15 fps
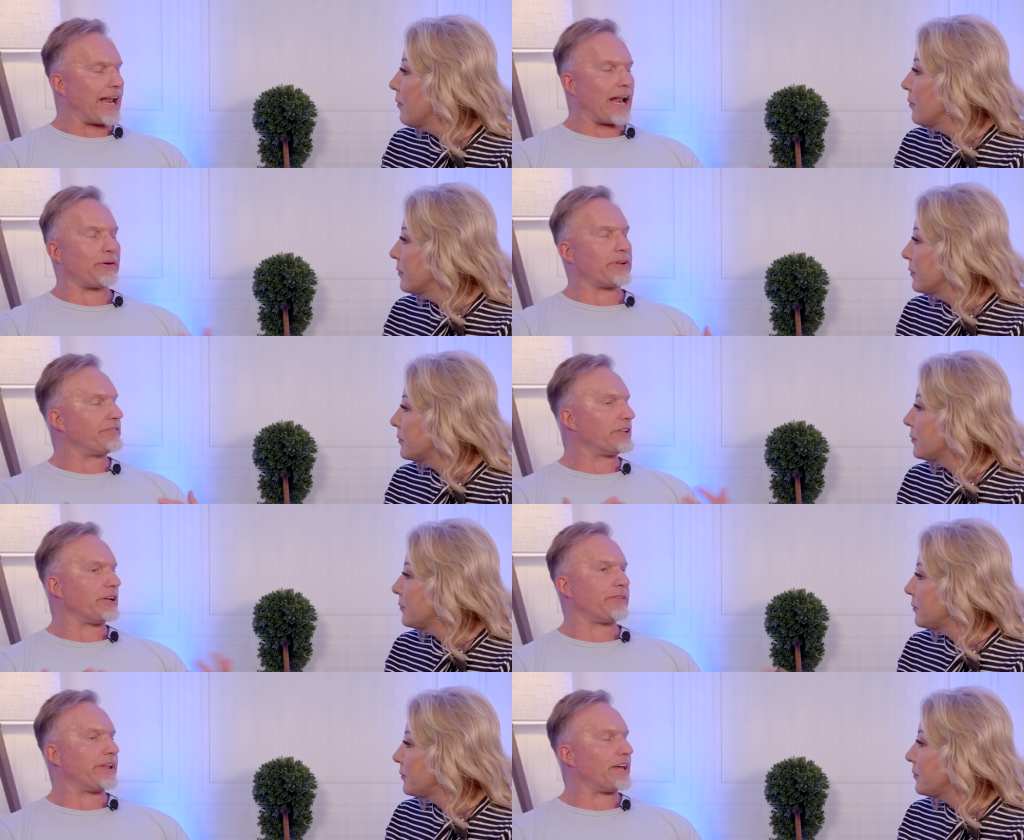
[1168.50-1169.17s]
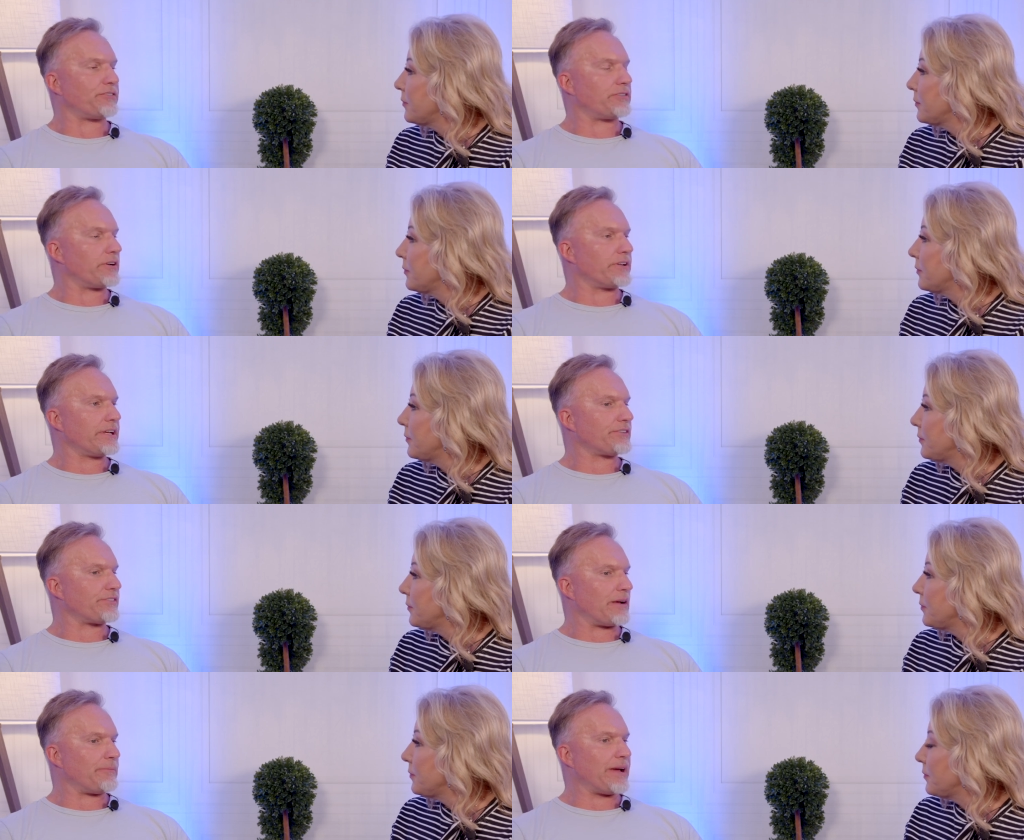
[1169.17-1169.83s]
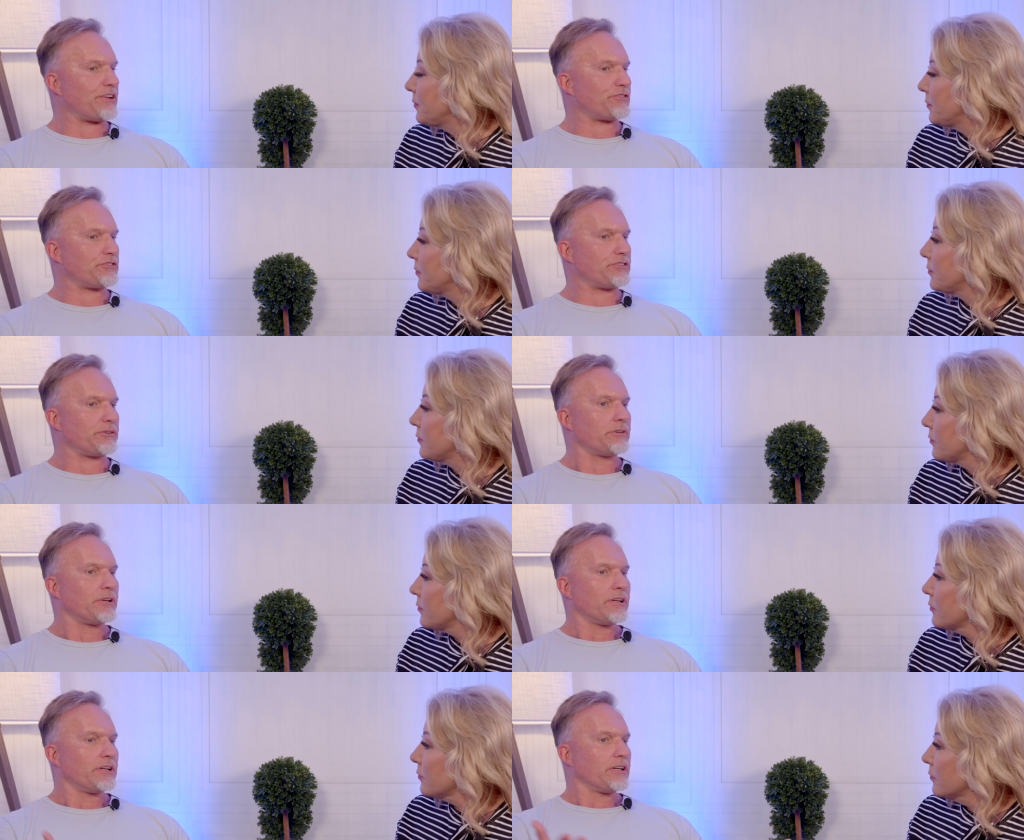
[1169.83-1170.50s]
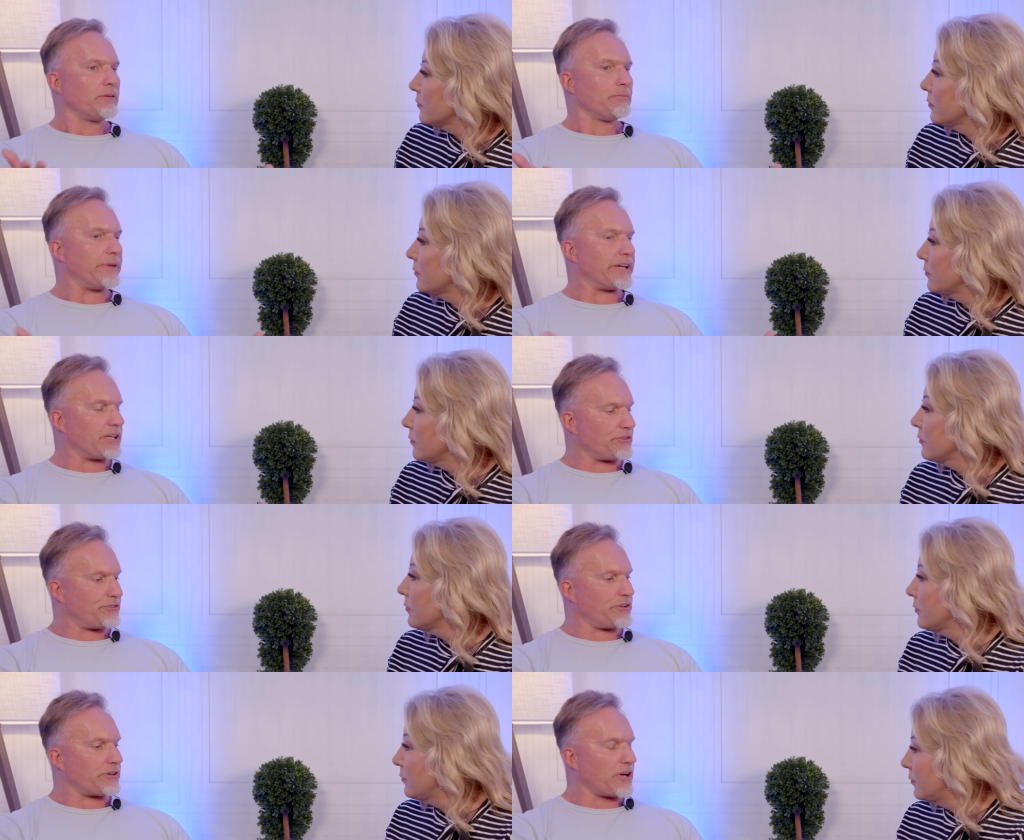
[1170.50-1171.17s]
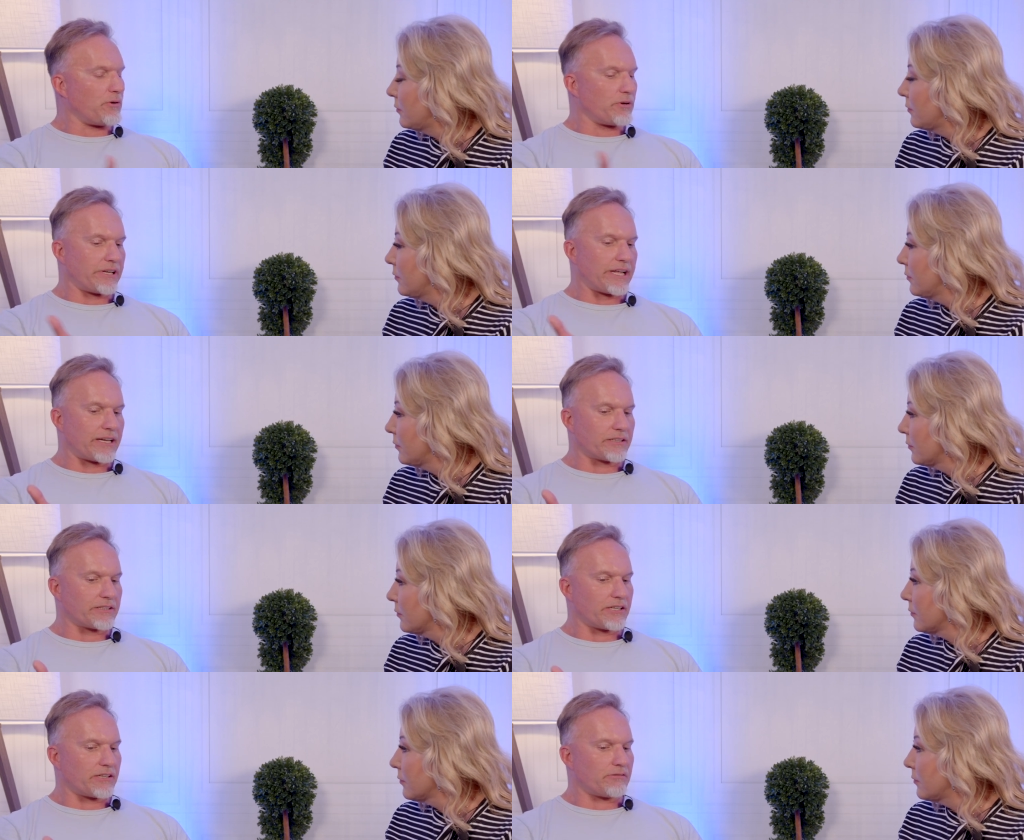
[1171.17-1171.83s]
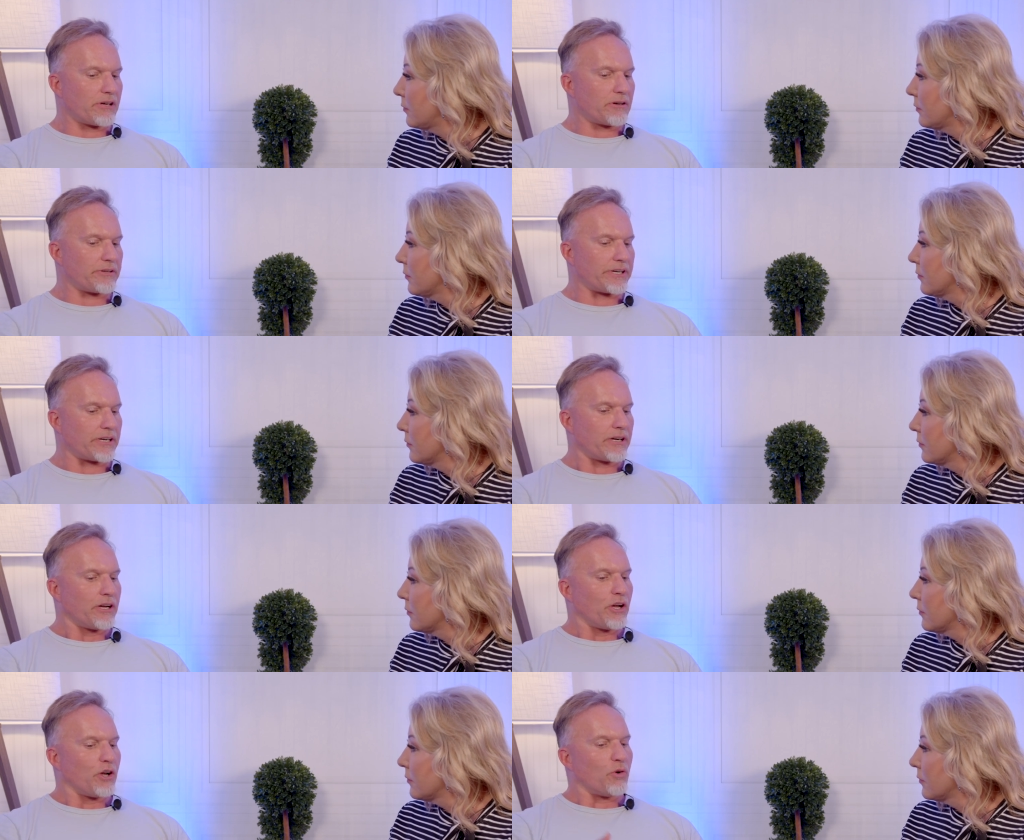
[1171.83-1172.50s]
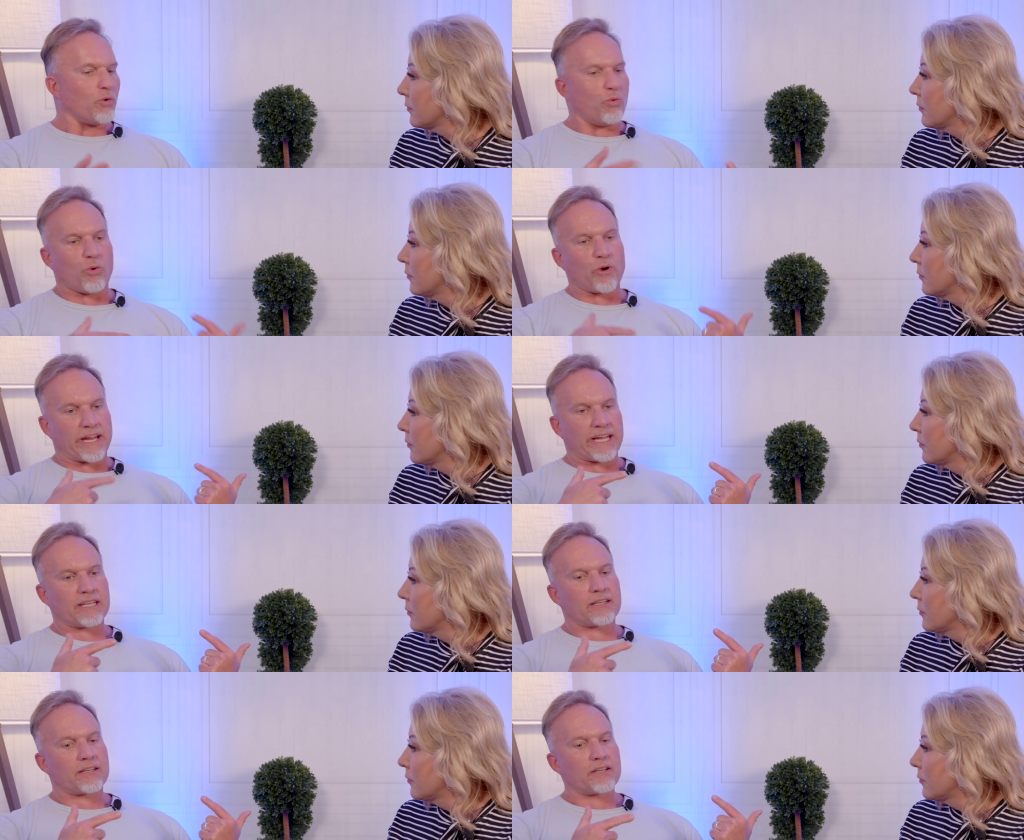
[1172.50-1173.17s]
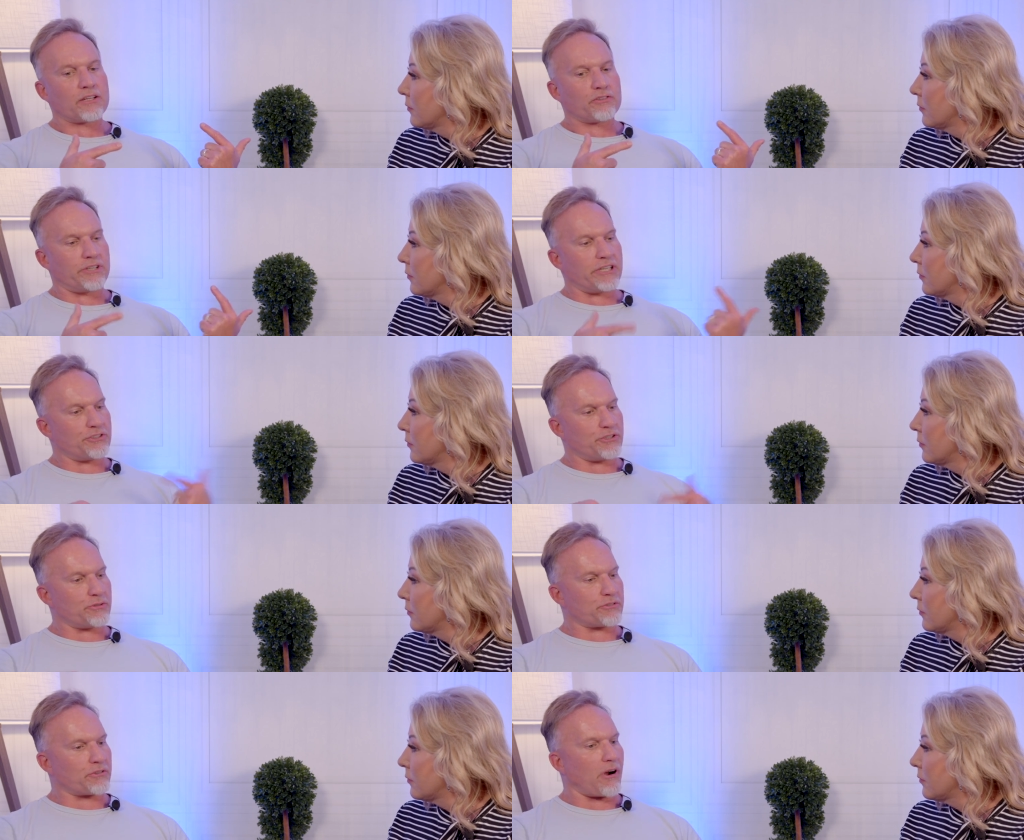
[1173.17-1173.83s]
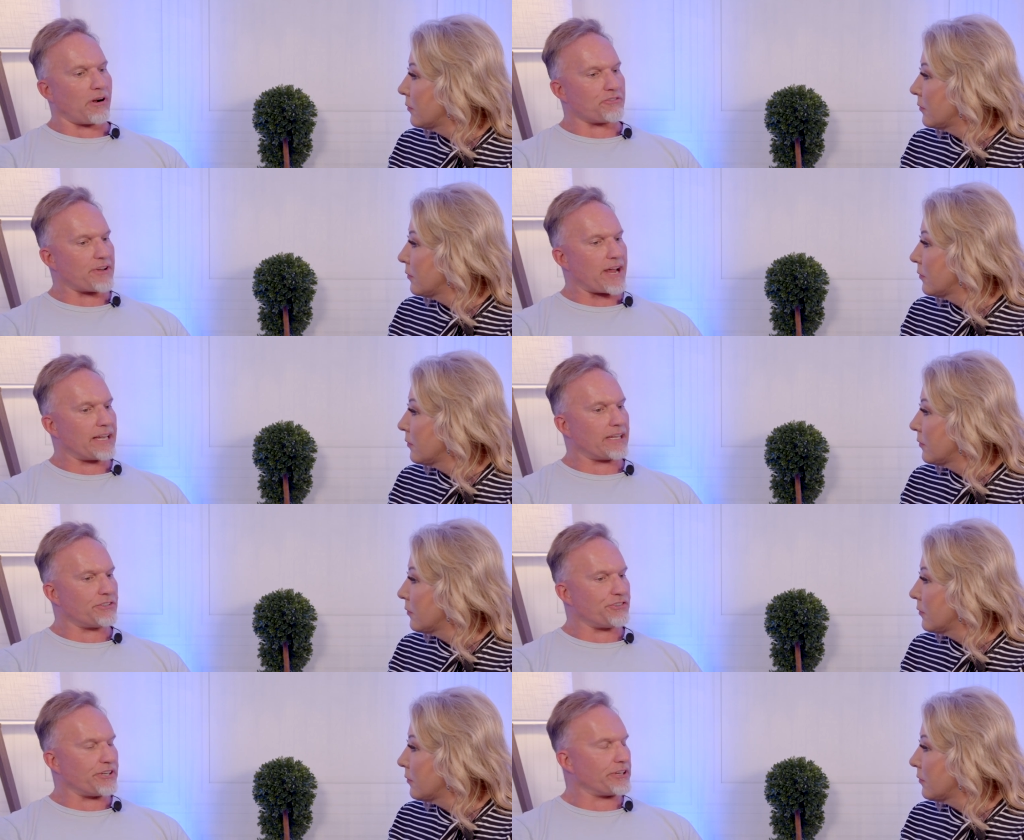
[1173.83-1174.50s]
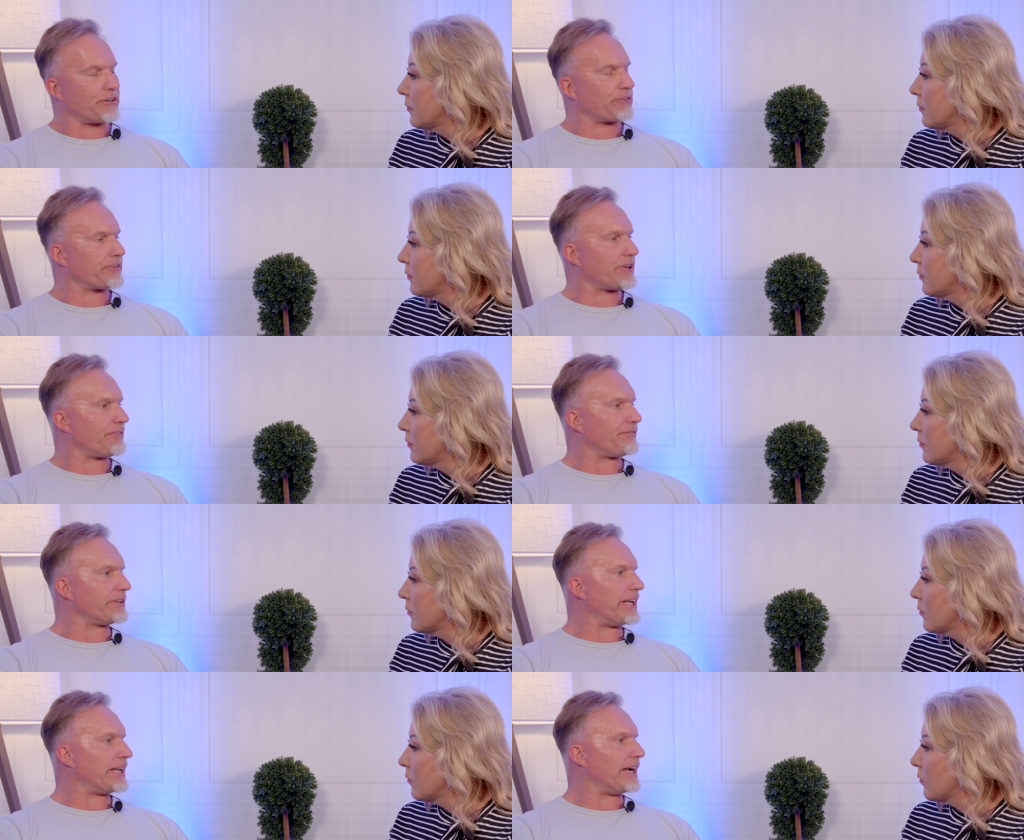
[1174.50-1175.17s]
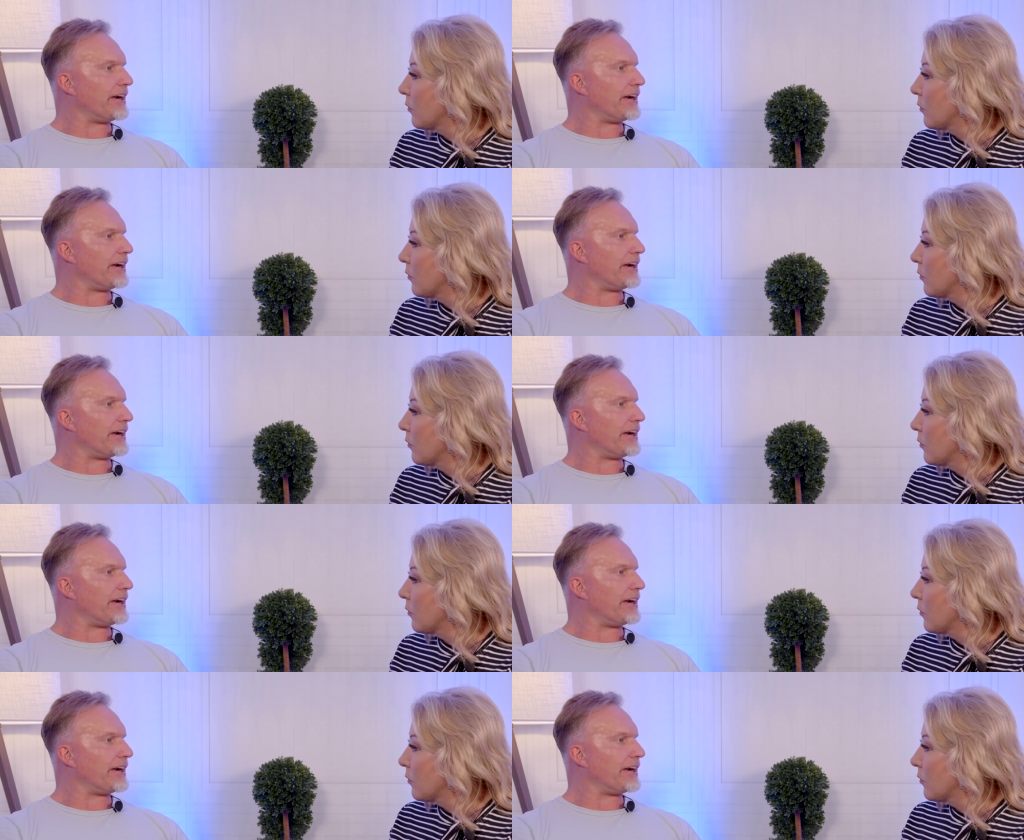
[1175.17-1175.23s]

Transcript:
Speaker 1: Yeah. And I don't even know the answer to this. I'm asking you because you're going down a good road here. When did you start challenging yourself in that